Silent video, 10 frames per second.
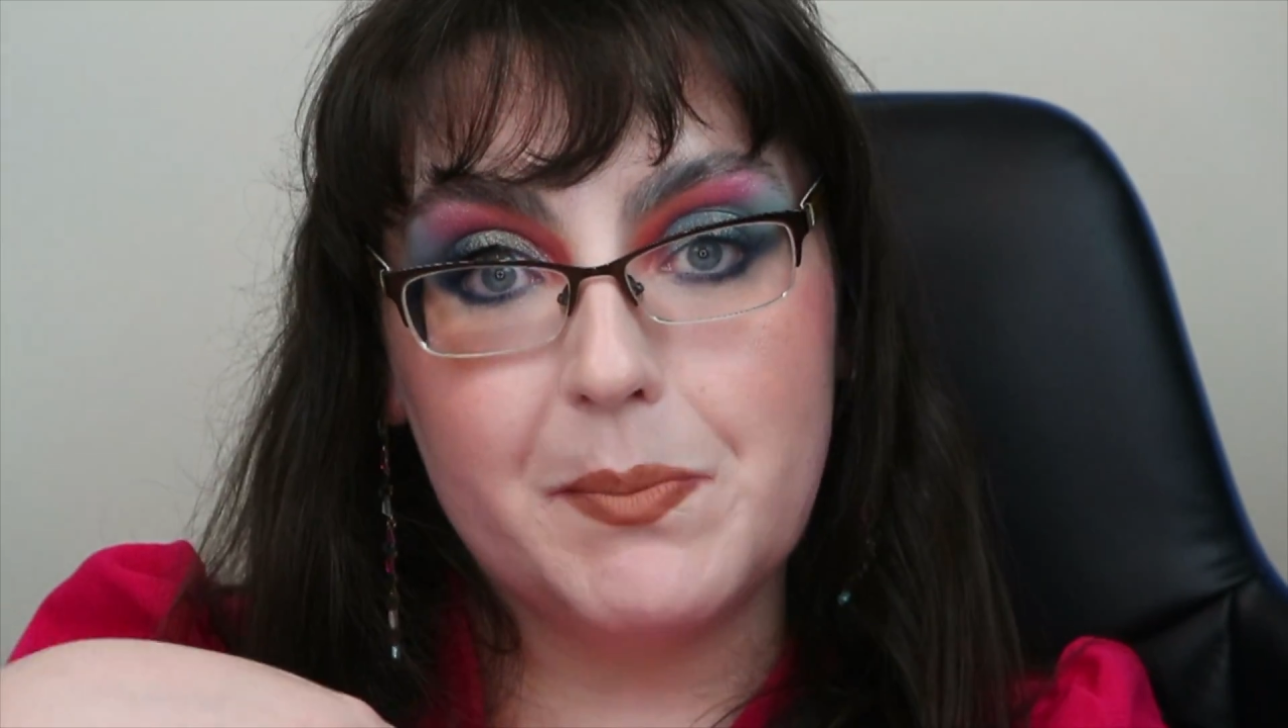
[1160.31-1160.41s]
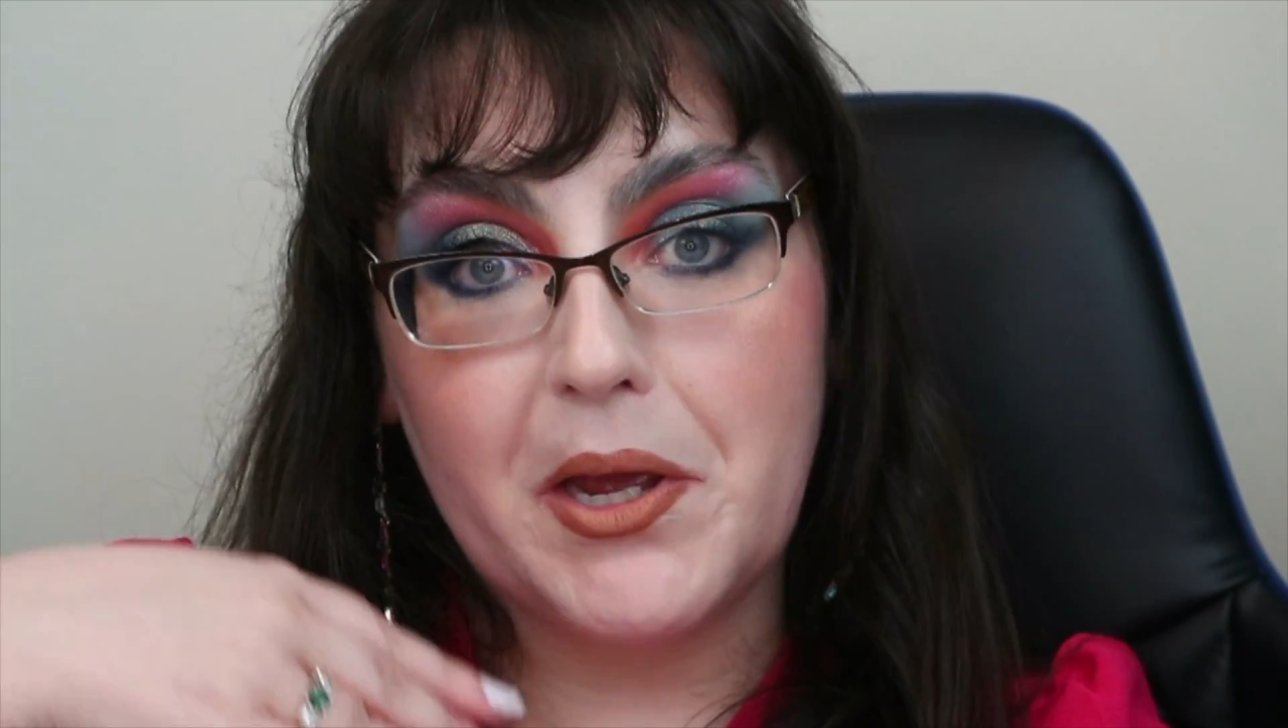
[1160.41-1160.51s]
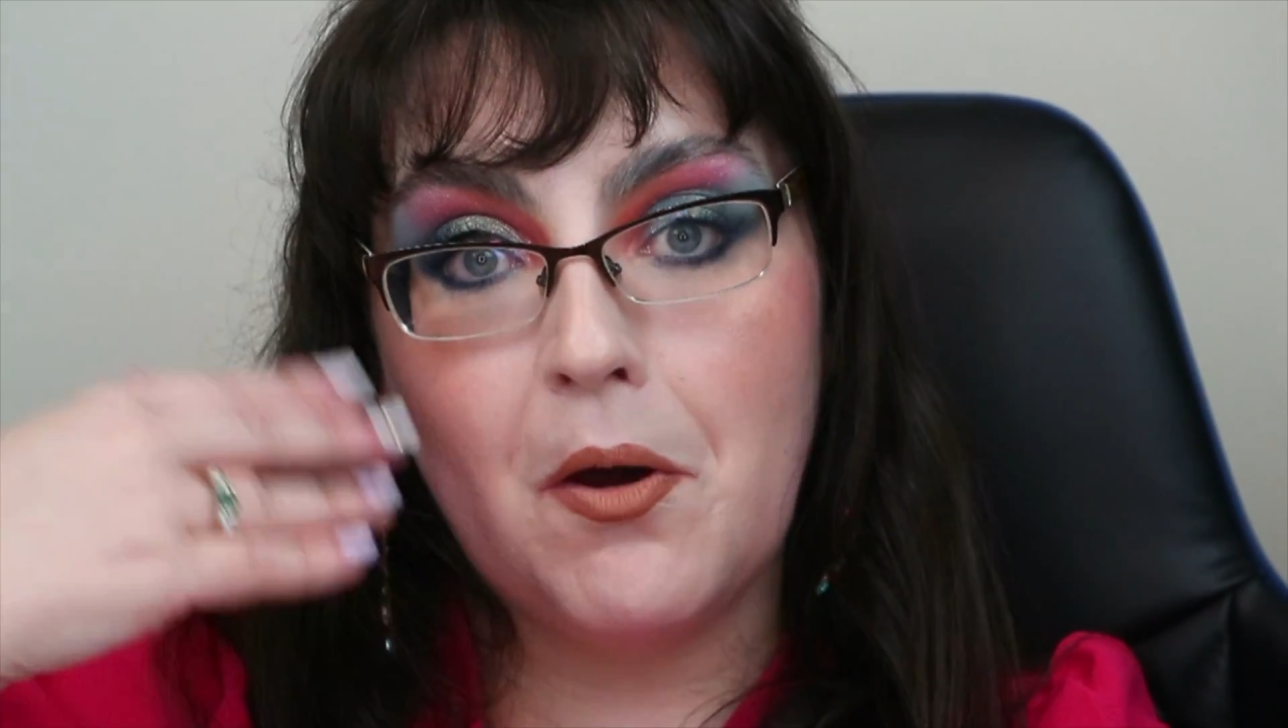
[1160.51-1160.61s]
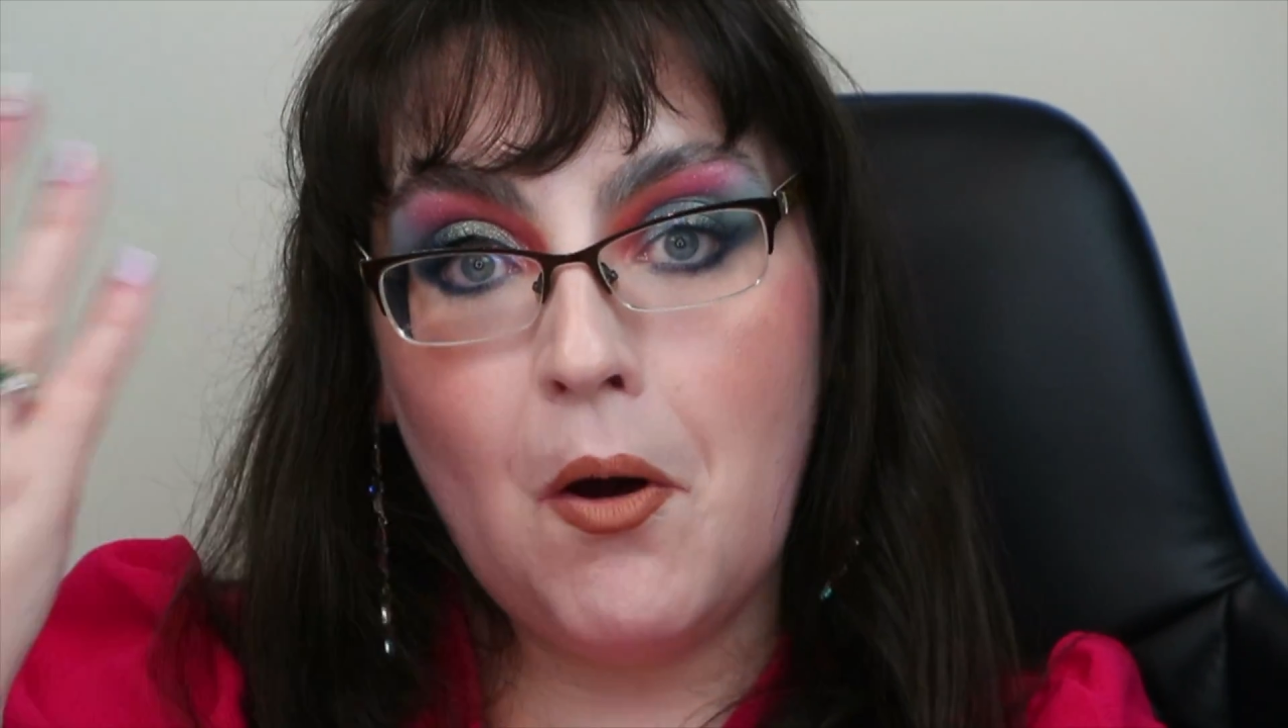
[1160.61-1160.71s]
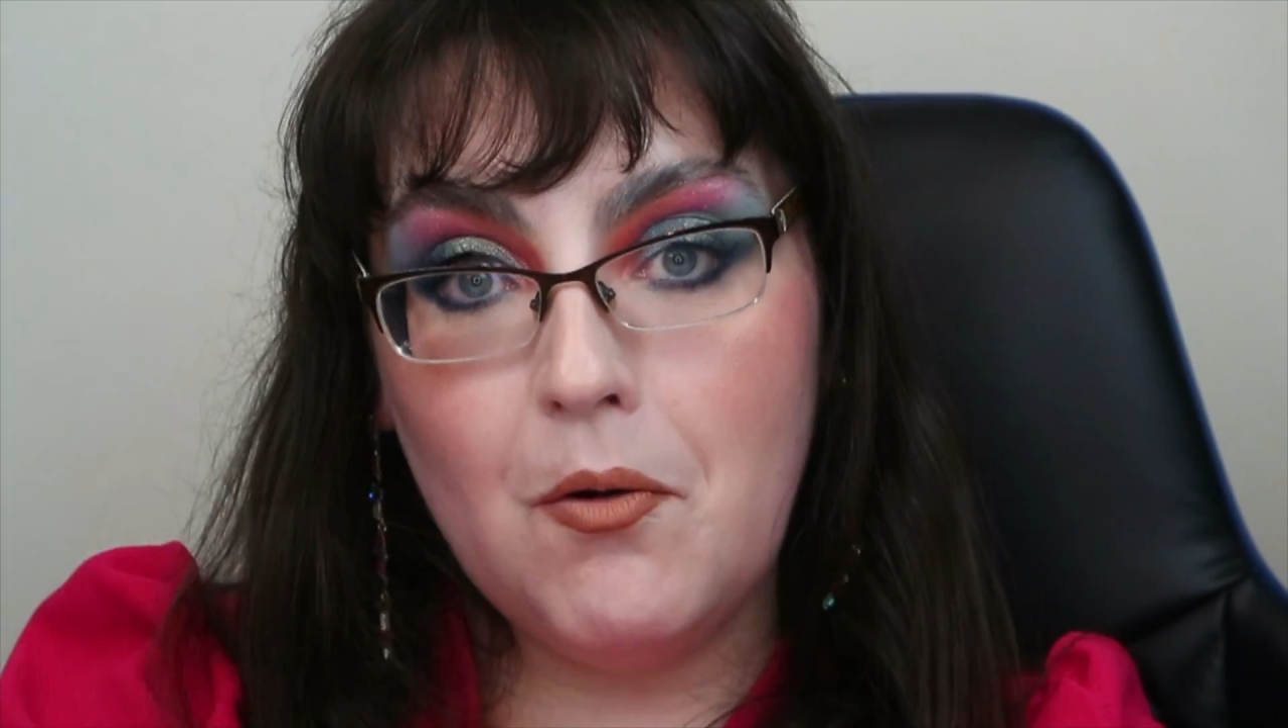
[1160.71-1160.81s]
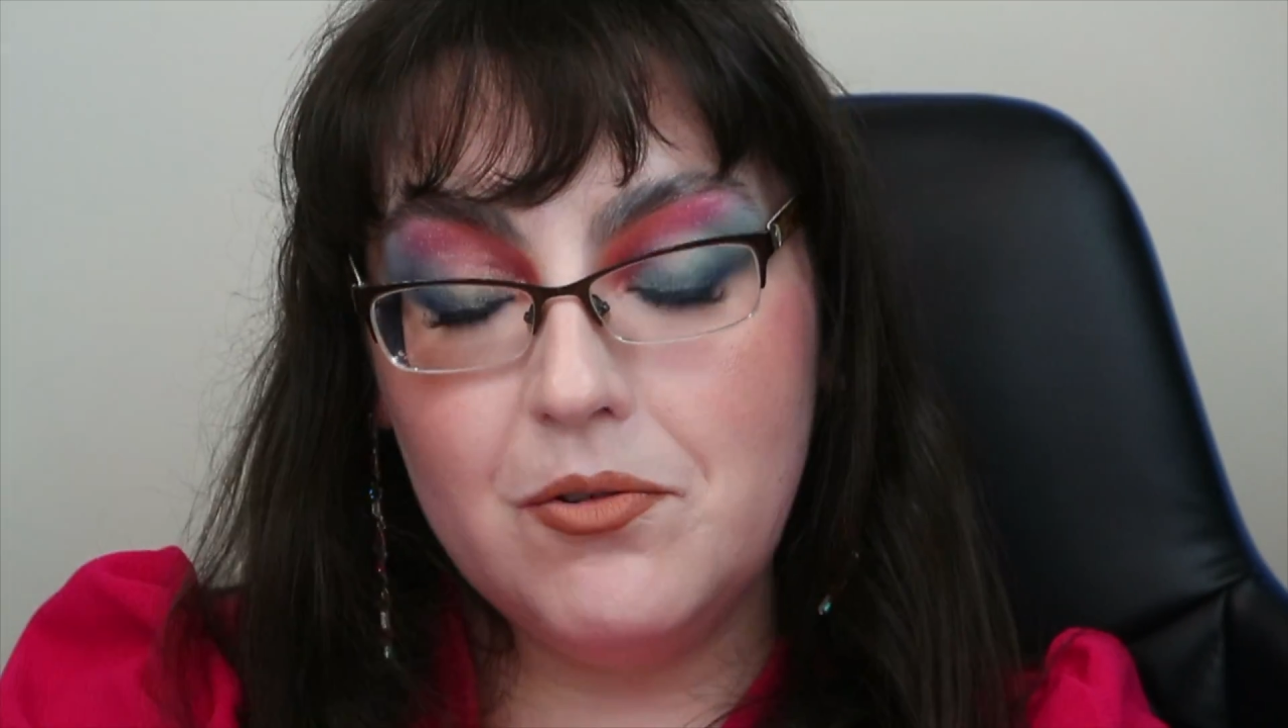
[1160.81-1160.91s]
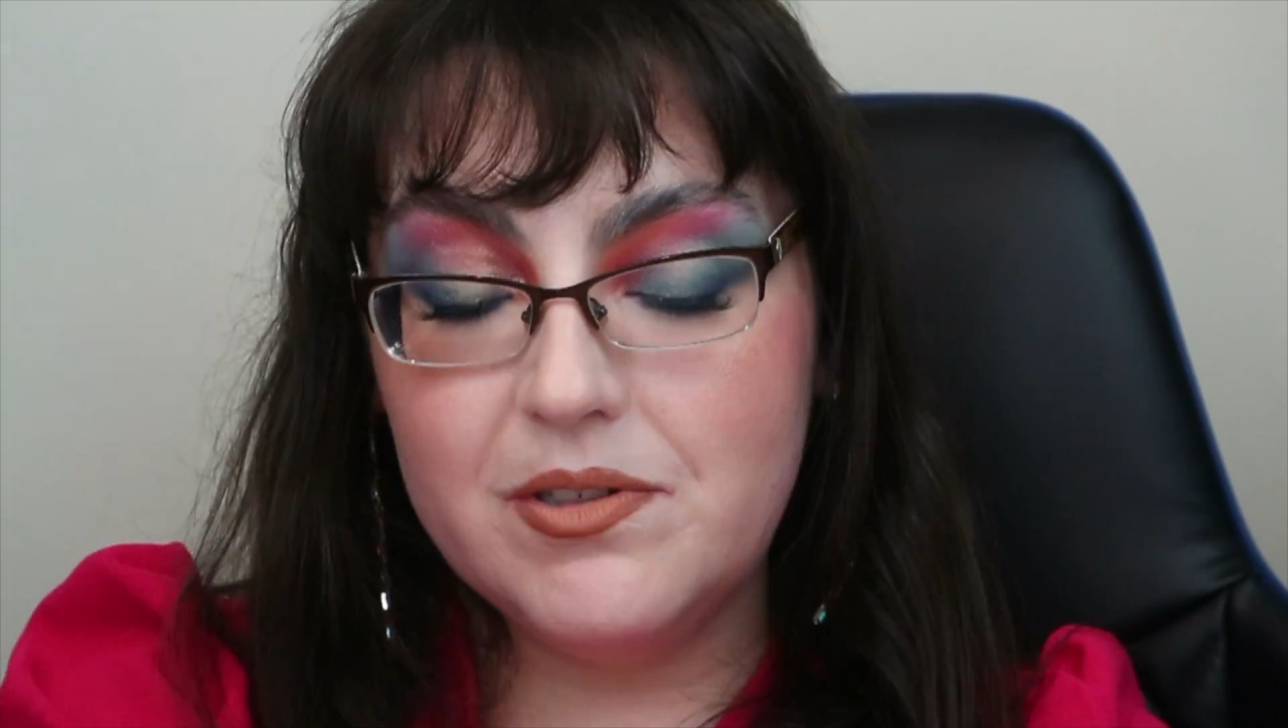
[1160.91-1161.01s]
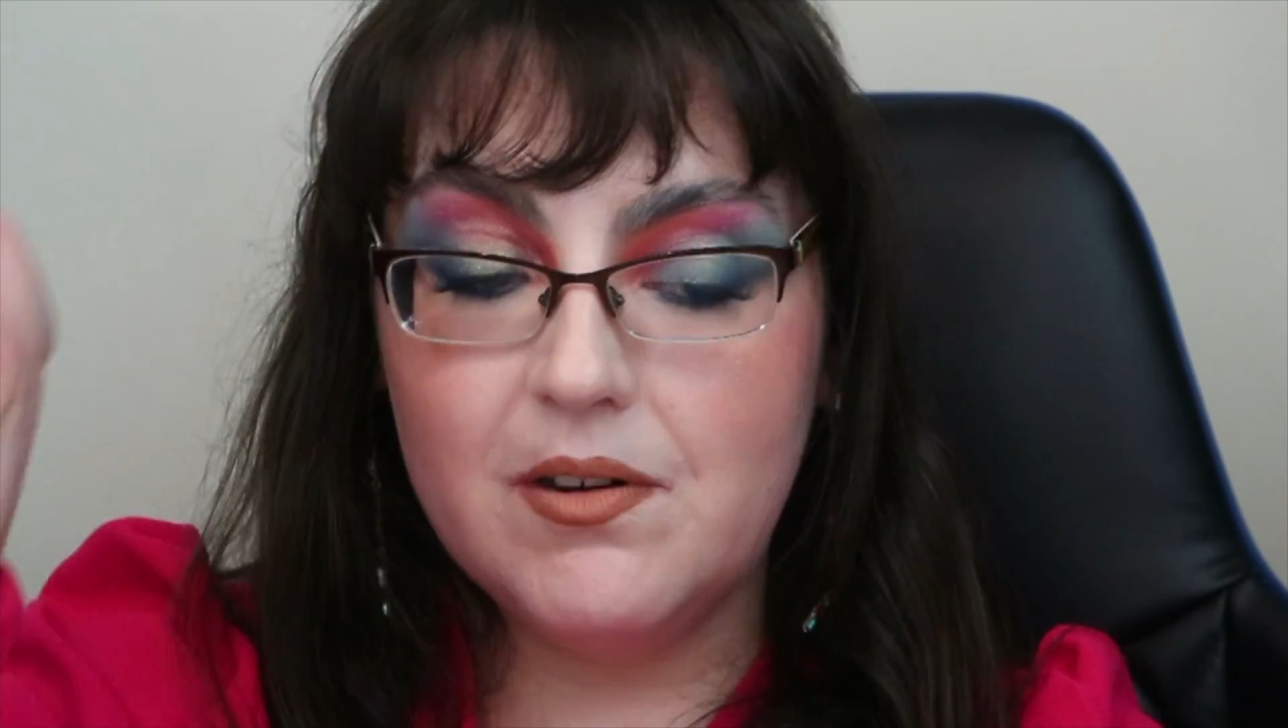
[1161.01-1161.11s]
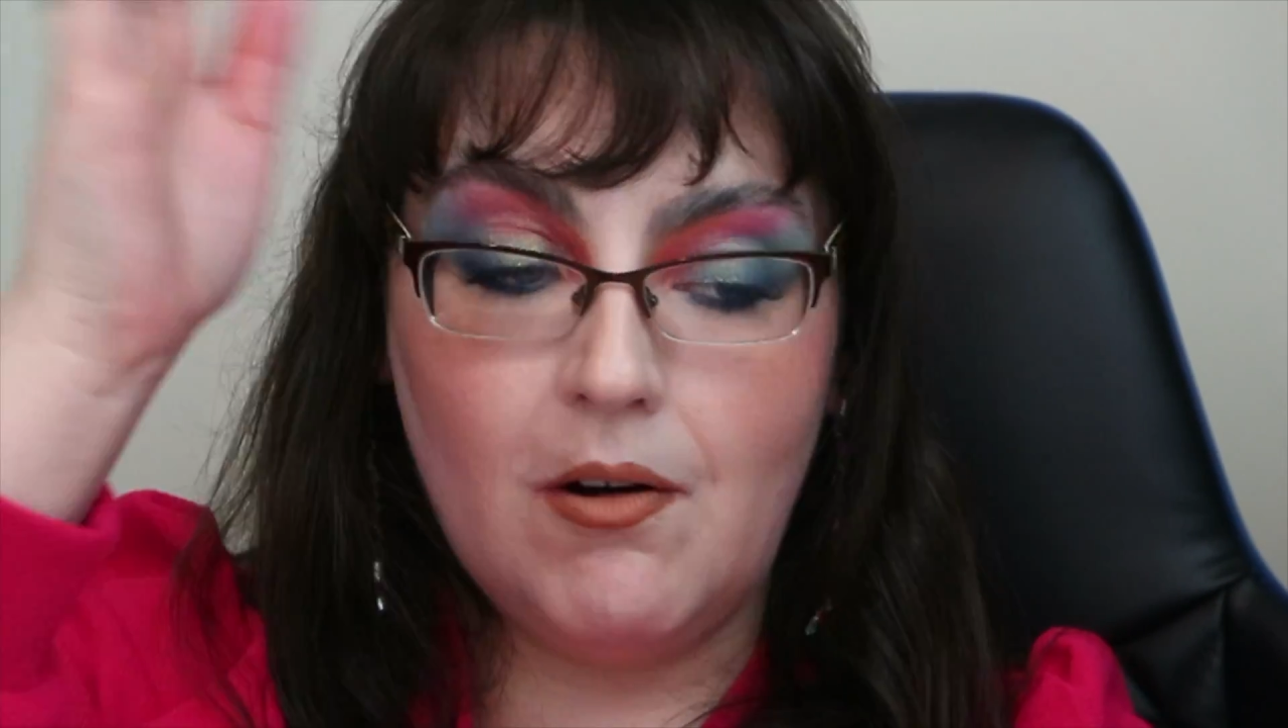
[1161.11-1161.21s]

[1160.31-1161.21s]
my code.